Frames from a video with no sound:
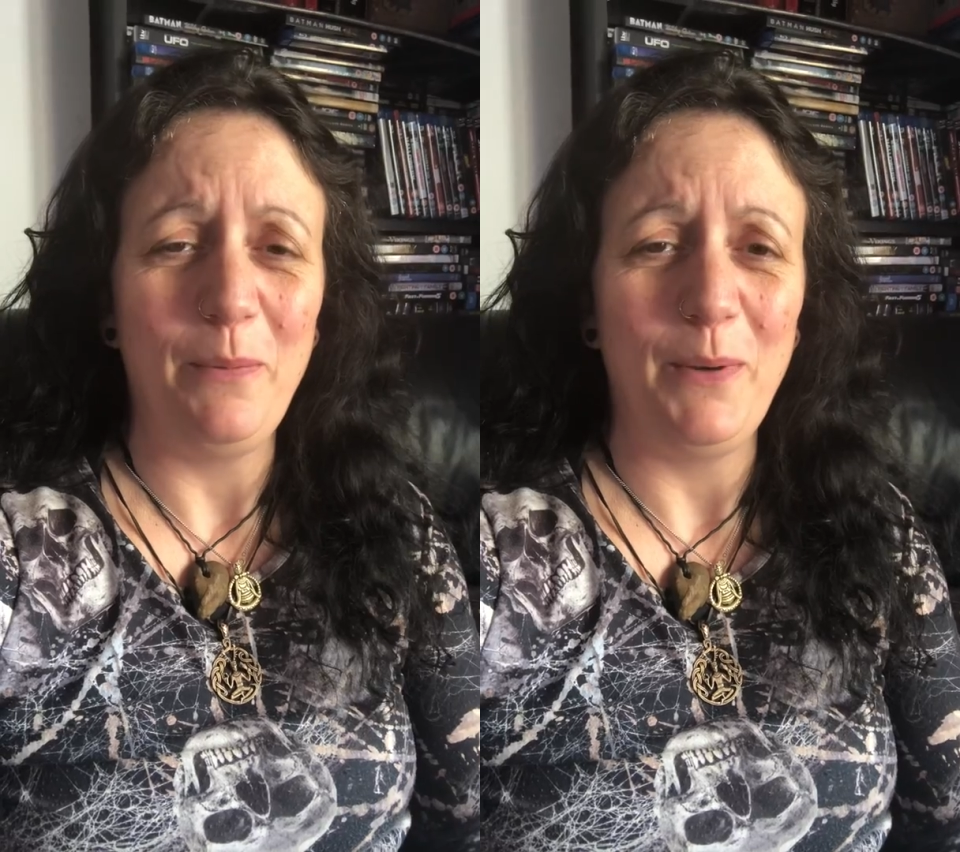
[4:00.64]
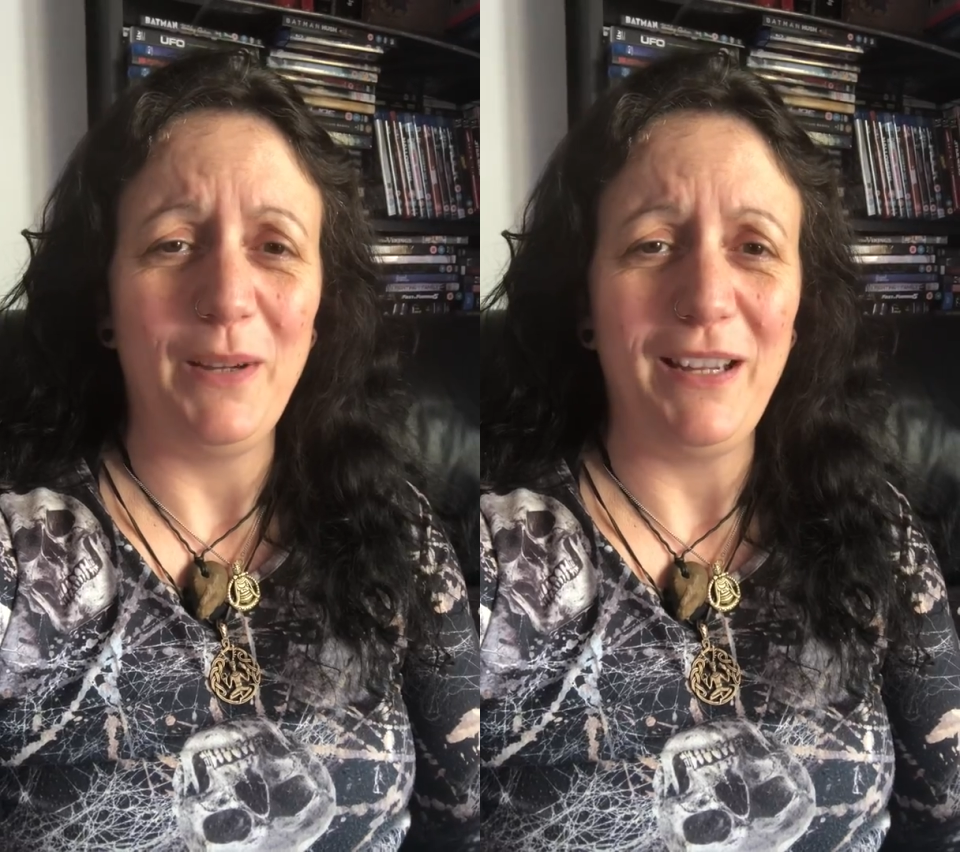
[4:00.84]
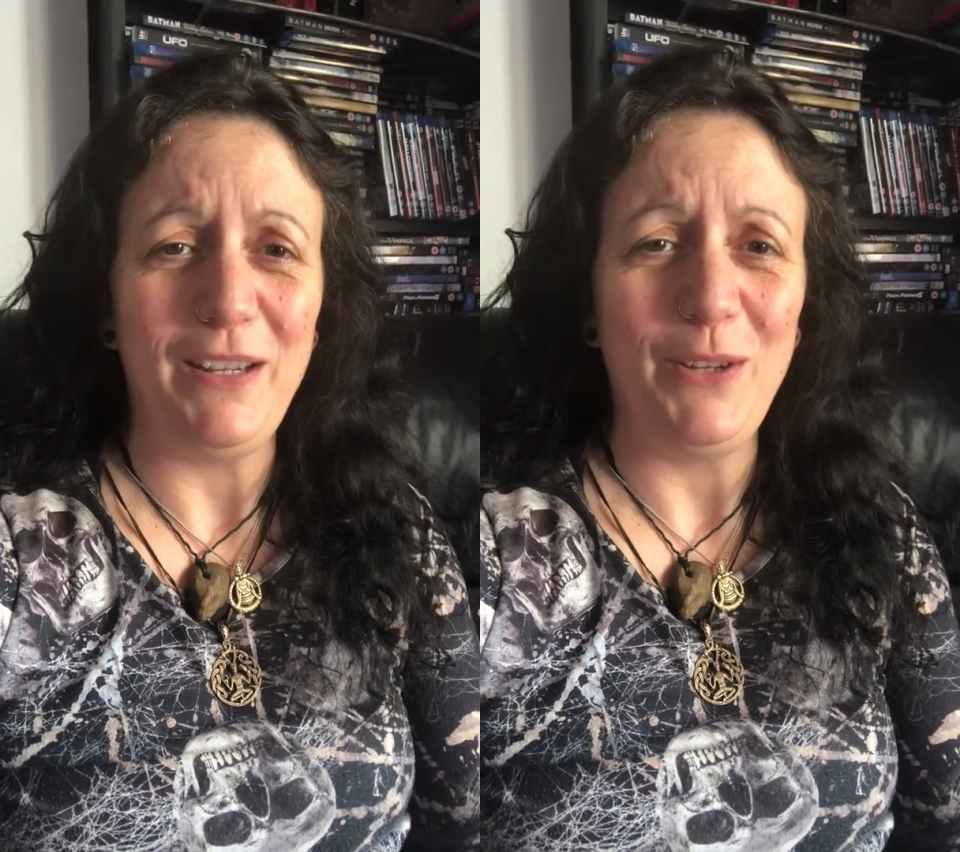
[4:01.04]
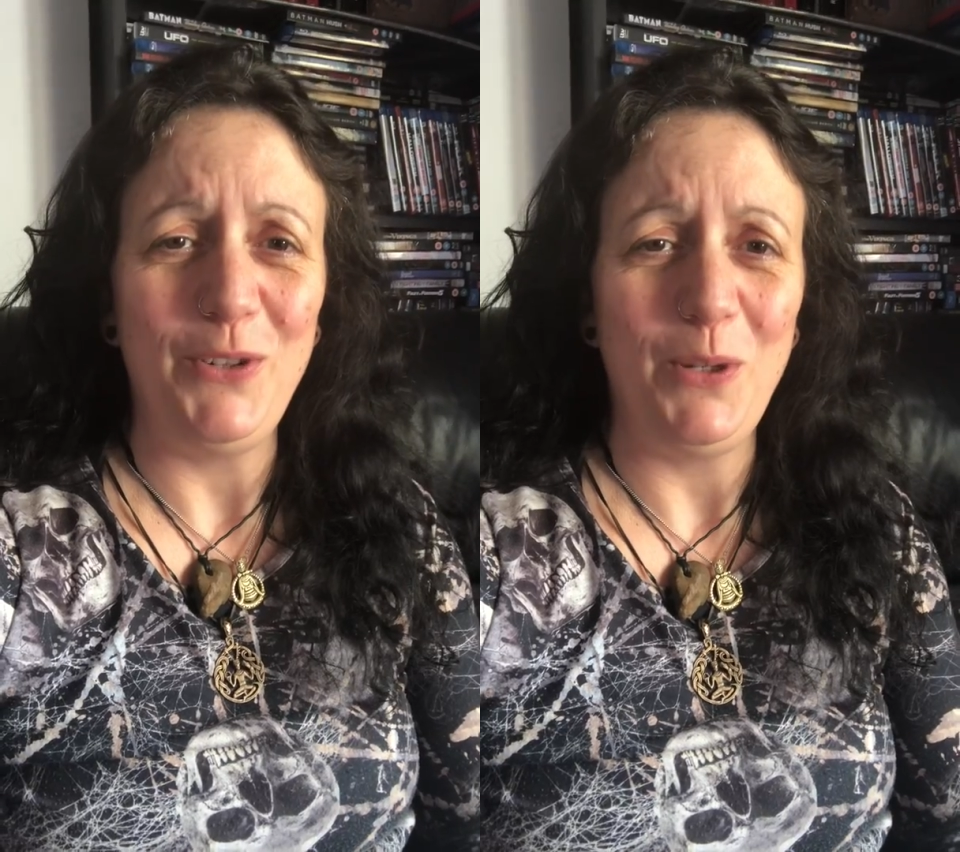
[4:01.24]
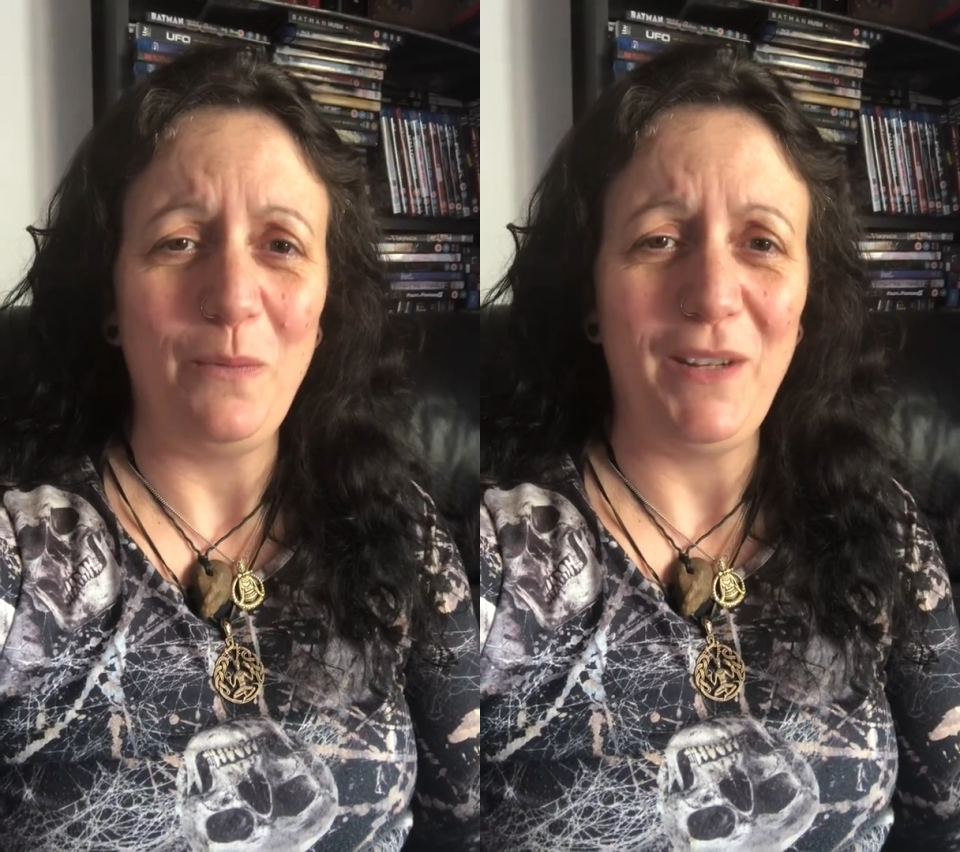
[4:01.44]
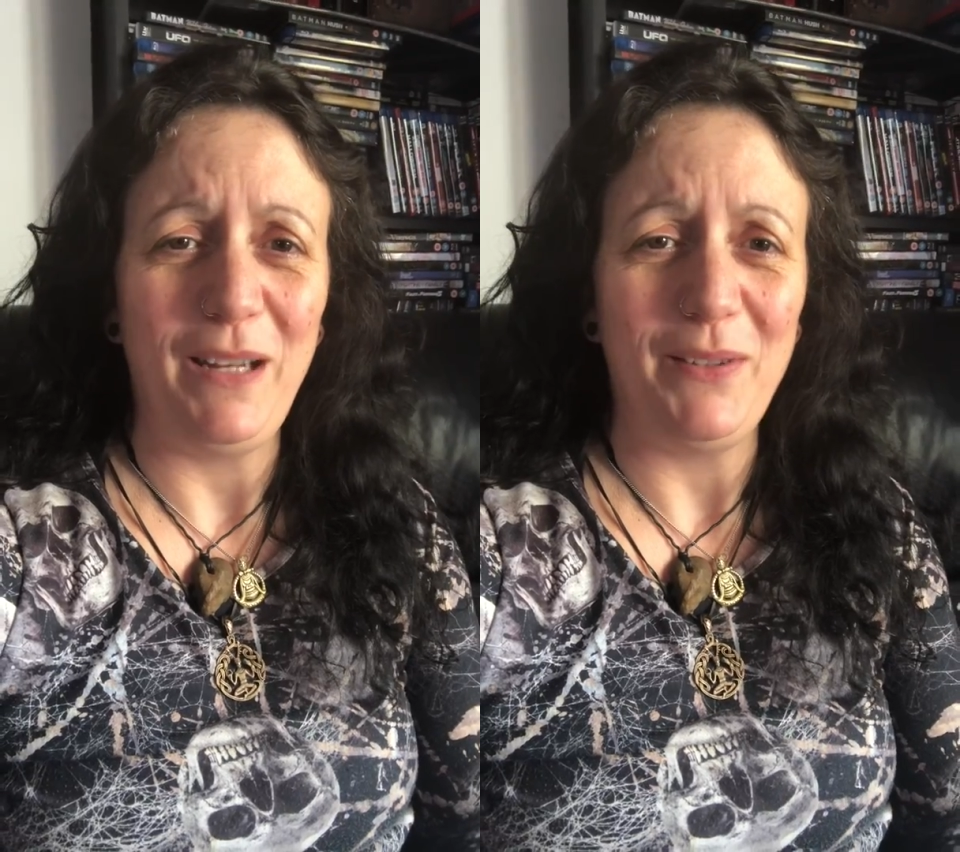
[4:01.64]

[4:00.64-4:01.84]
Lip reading: put a YouTube video